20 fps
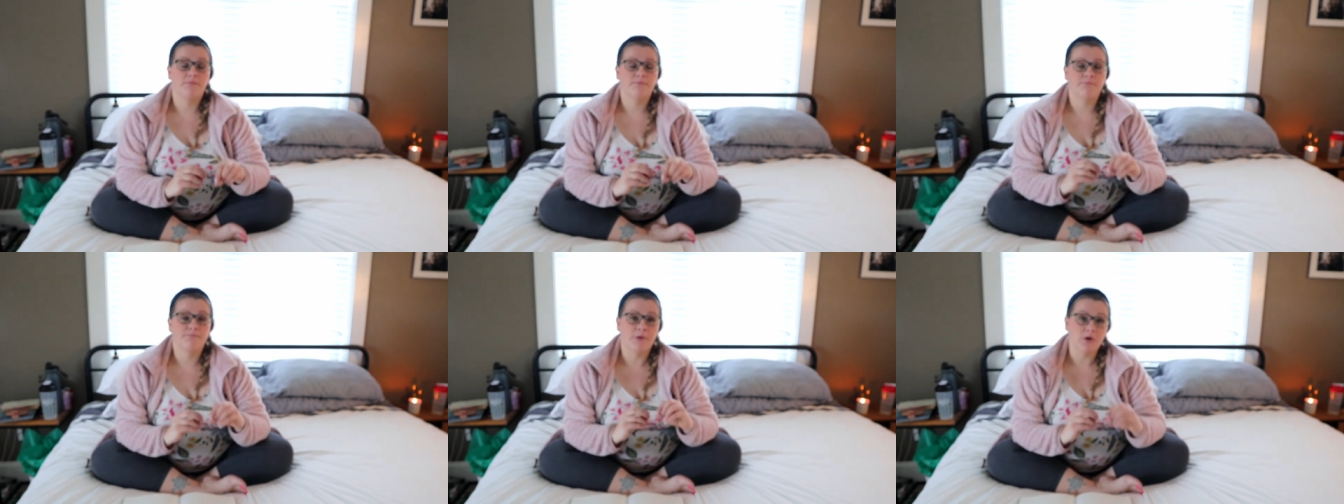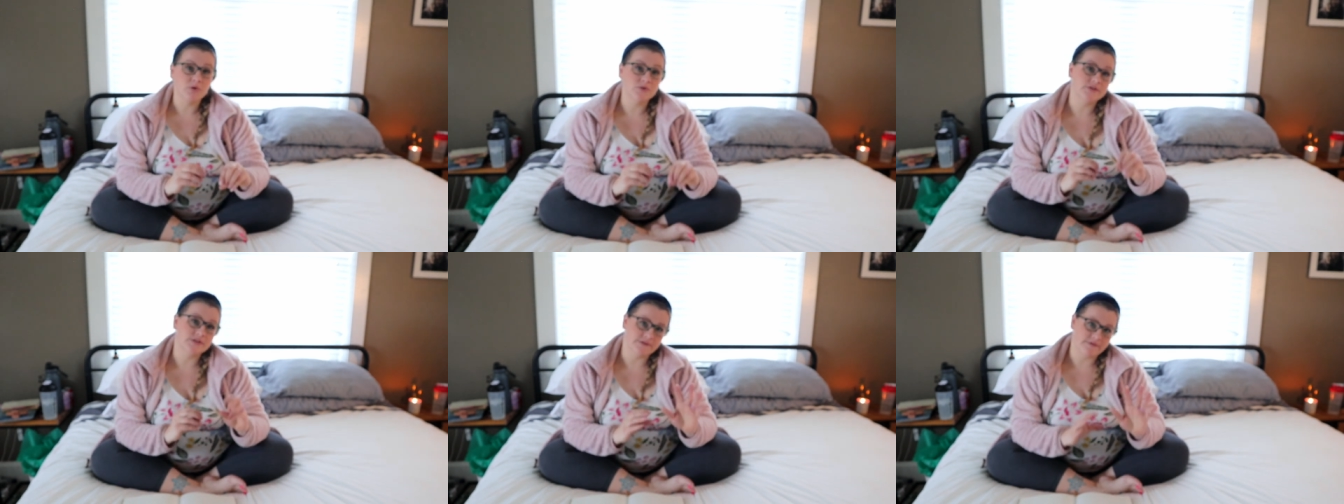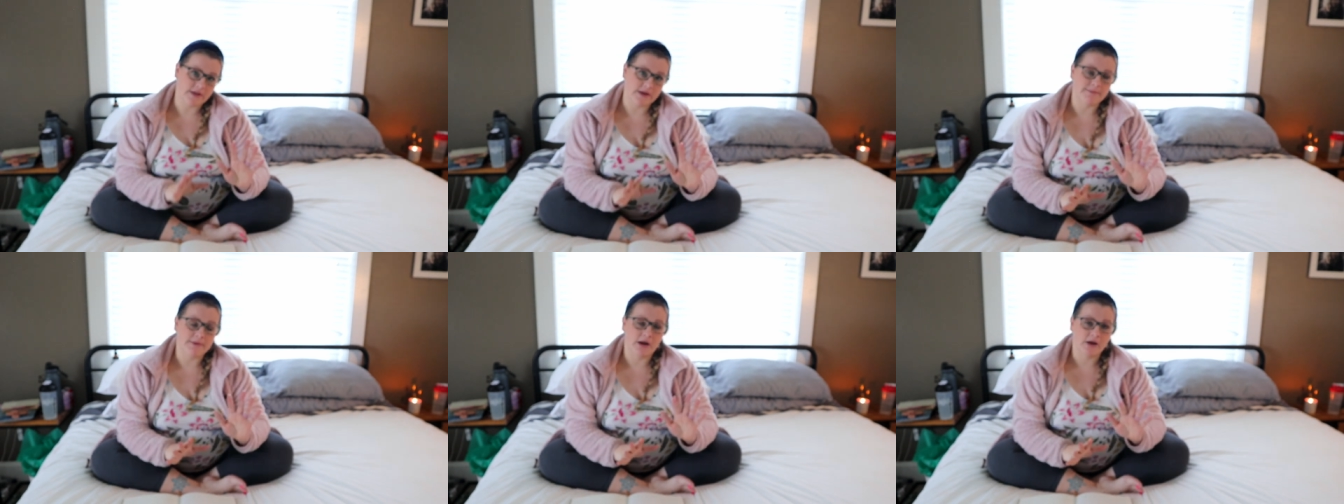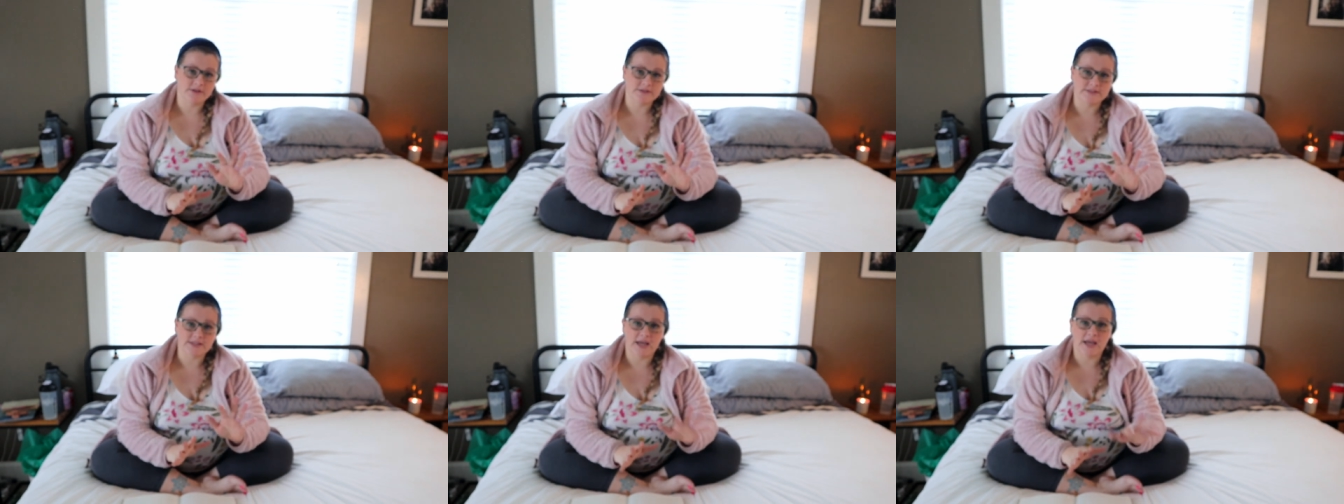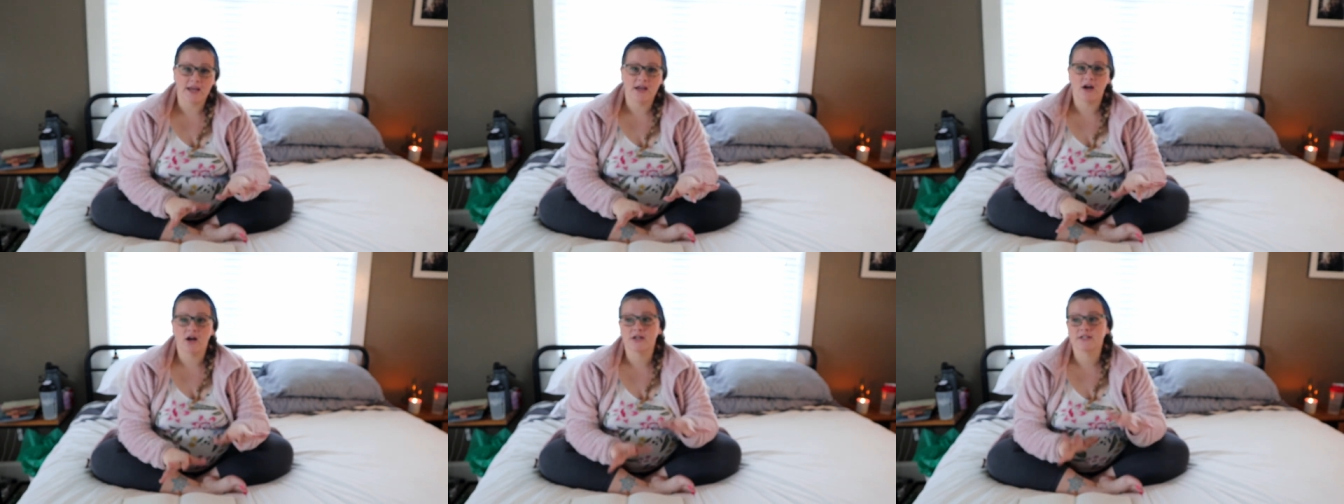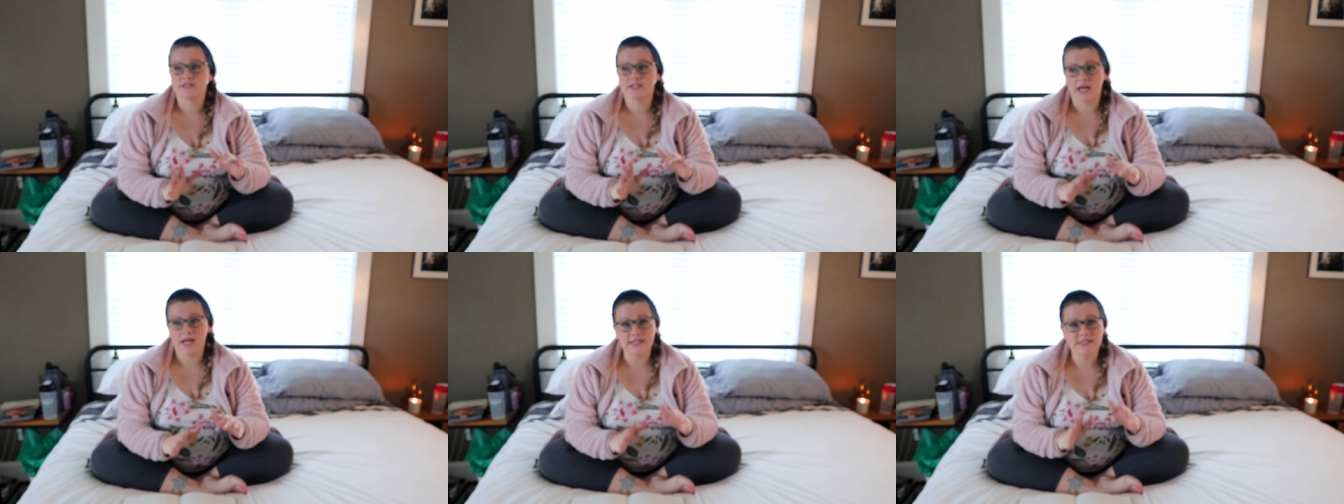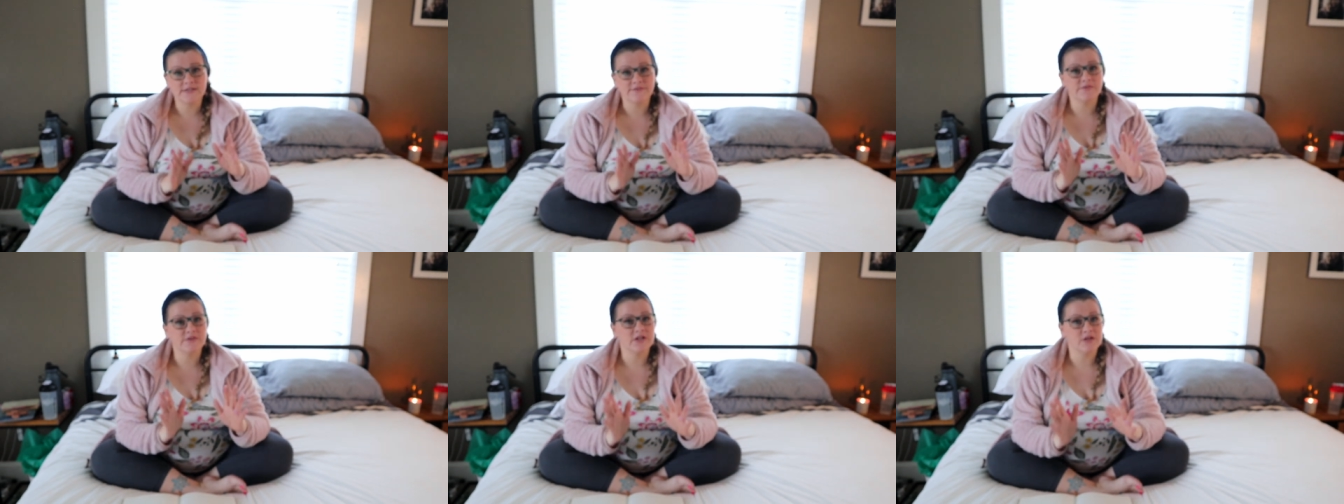most of them I'll say, are
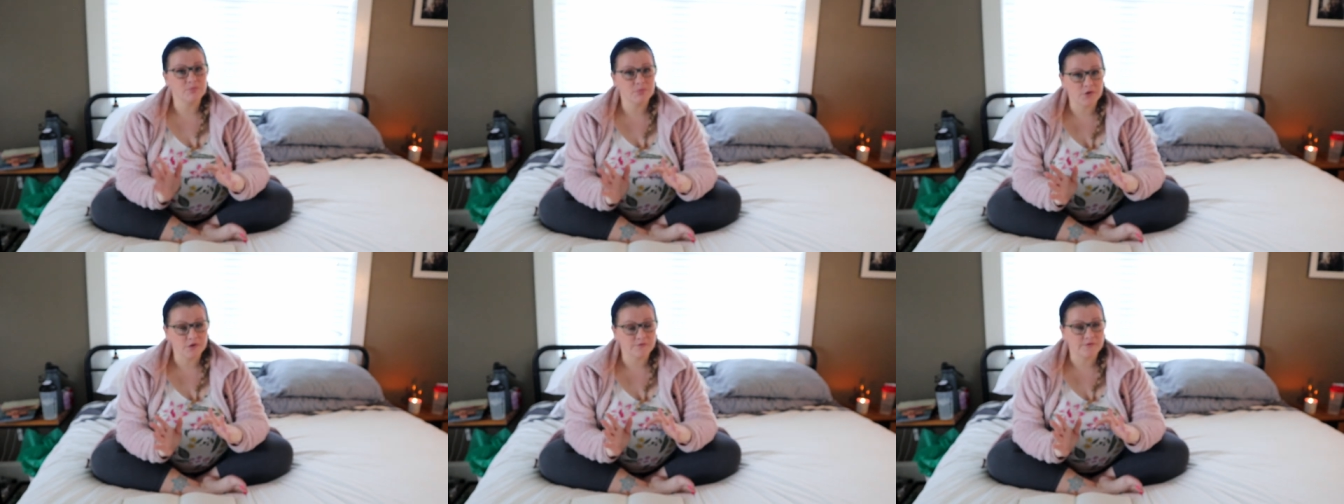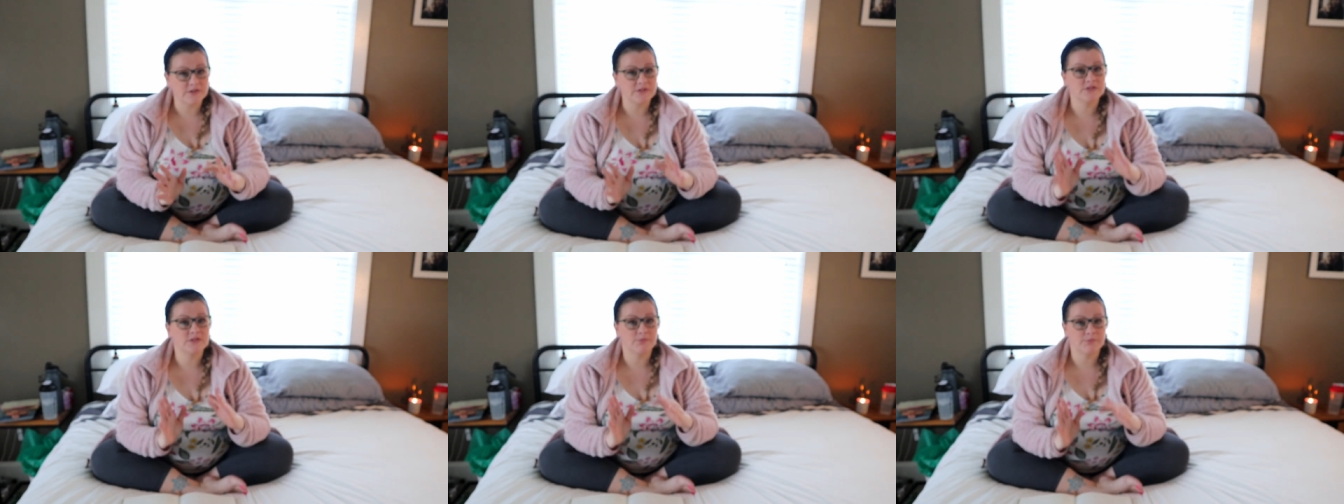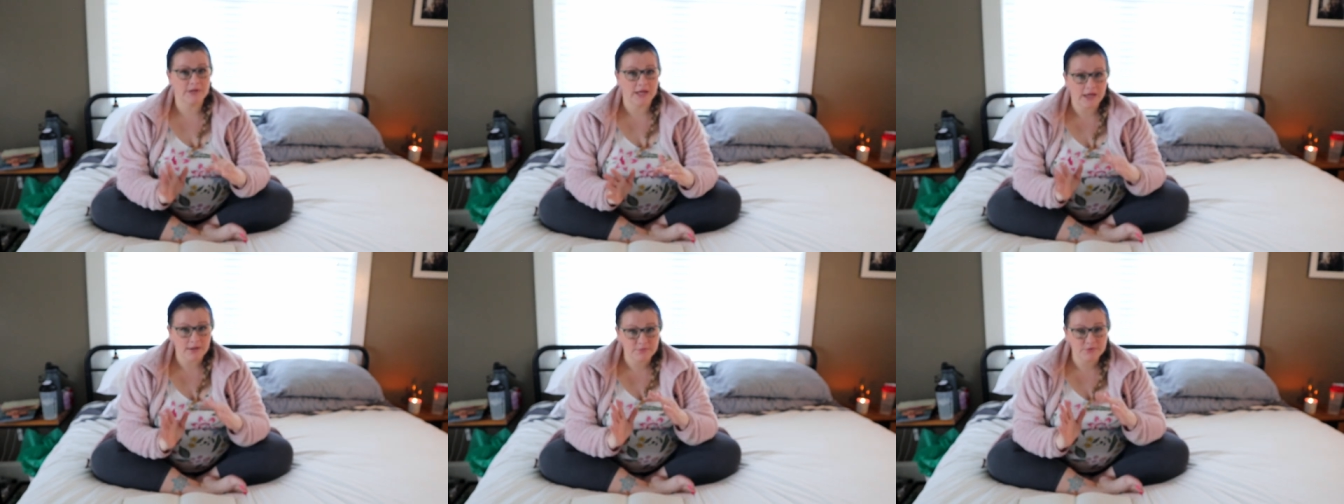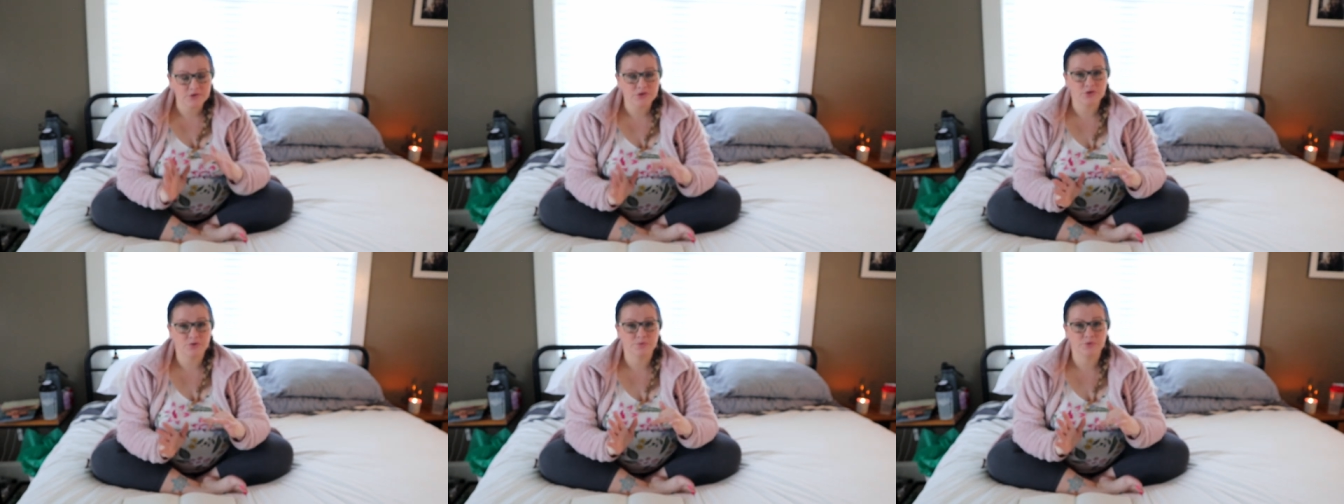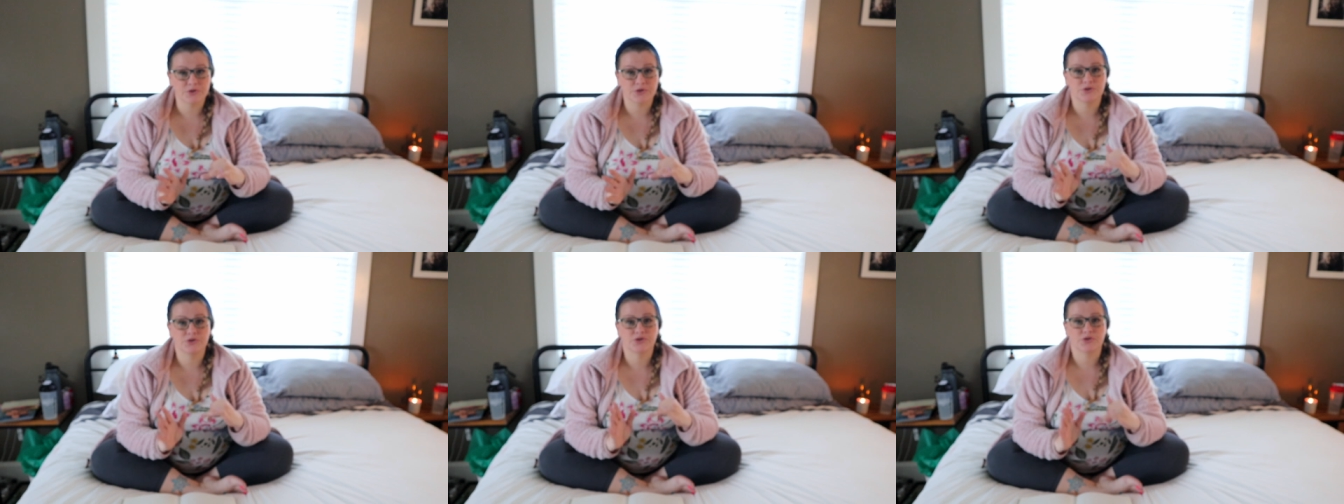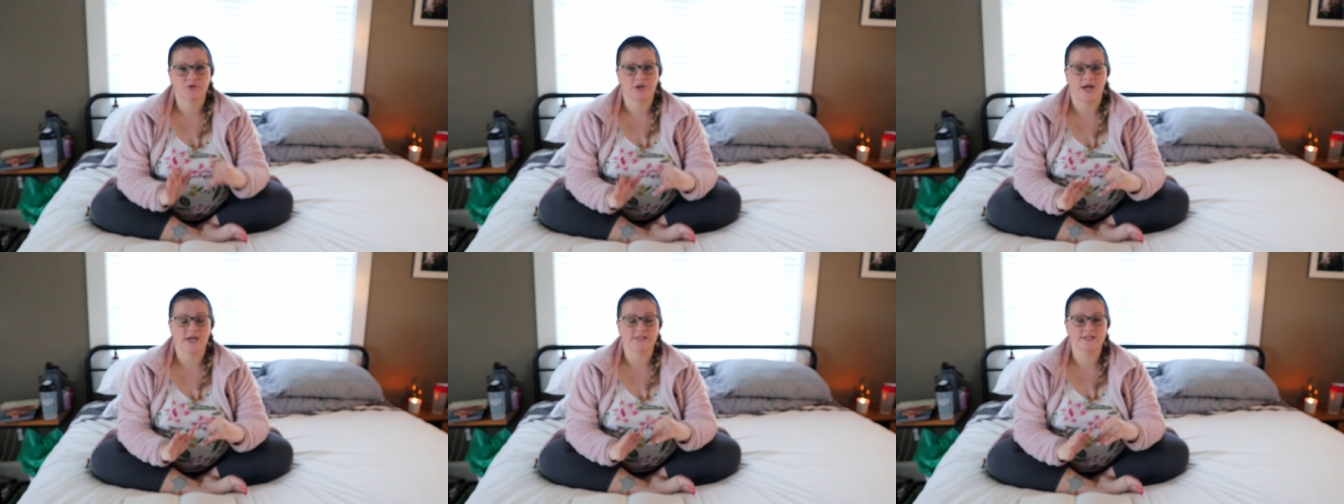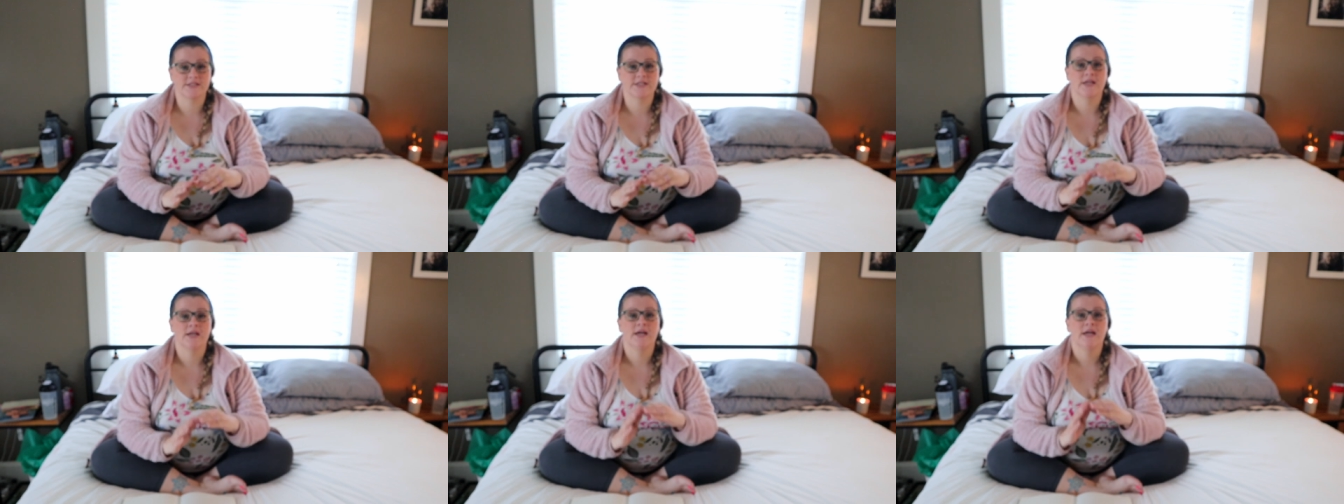scientifically proven to be able to reduce
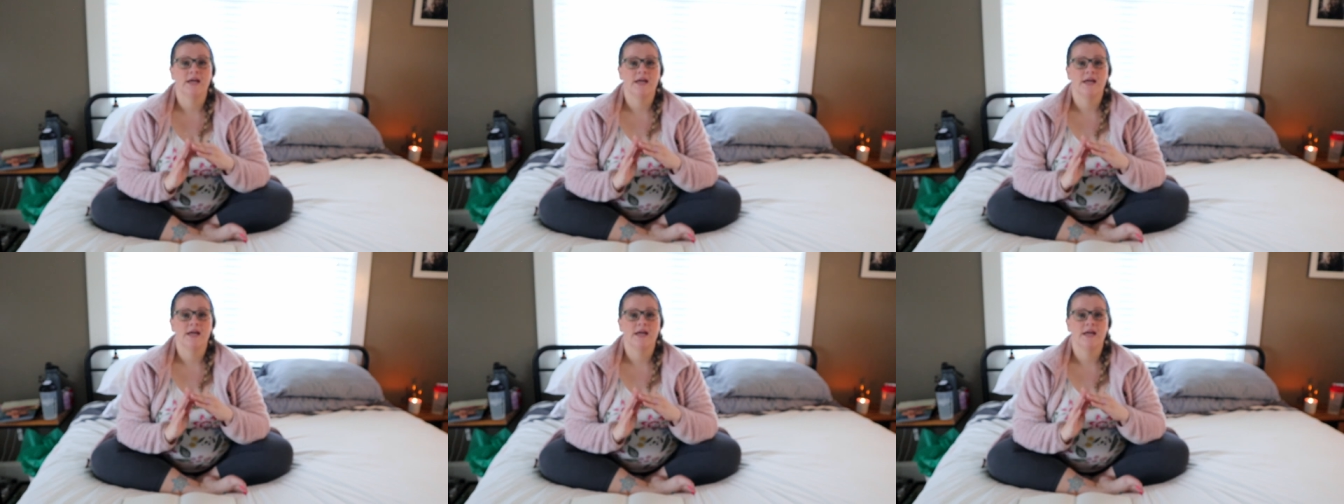stress.